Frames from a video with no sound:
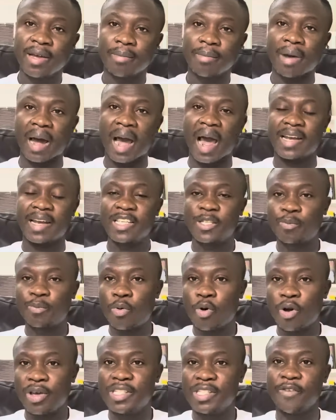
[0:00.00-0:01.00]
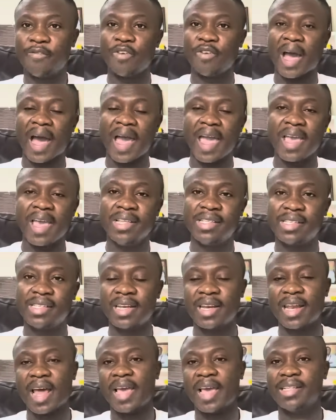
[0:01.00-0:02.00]
but at this point, if you are
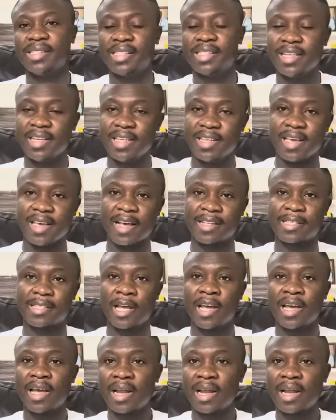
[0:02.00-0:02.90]
18, 19 years,